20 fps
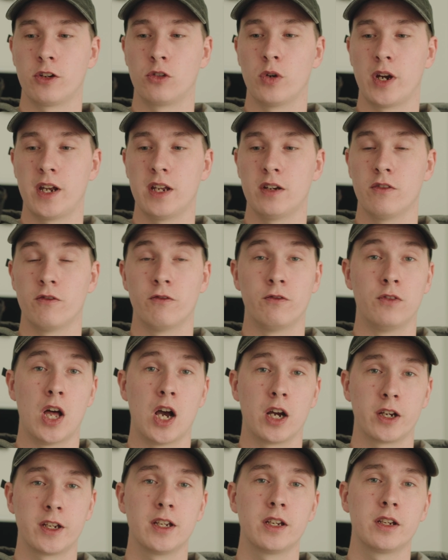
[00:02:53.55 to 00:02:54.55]
a great
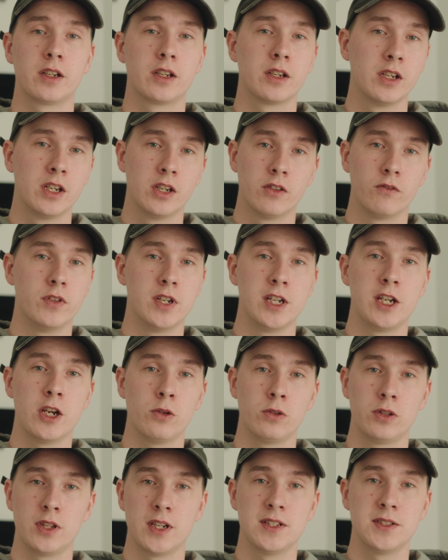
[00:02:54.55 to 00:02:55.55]
vlogging video
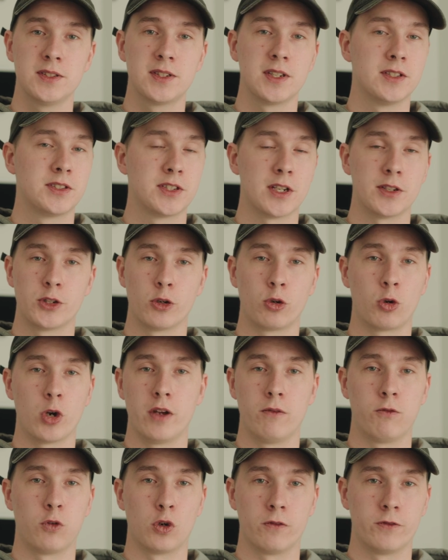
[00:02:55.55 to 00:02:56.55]
lens, it's also
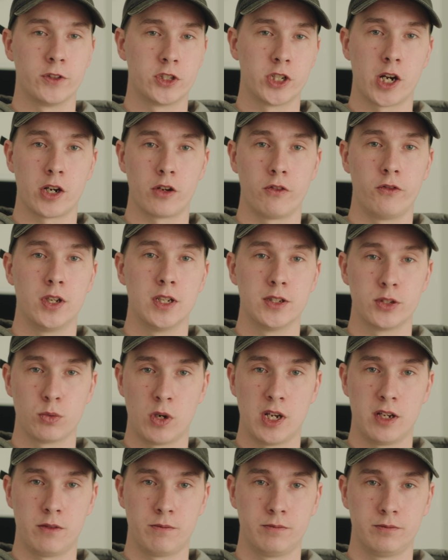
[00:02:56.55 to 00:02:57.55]
great for photography as
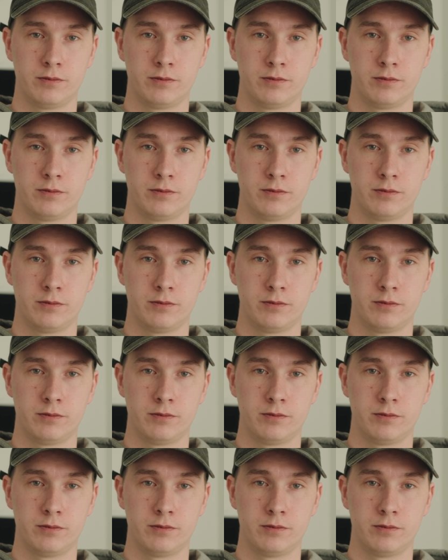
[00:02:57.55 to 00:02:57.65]
well.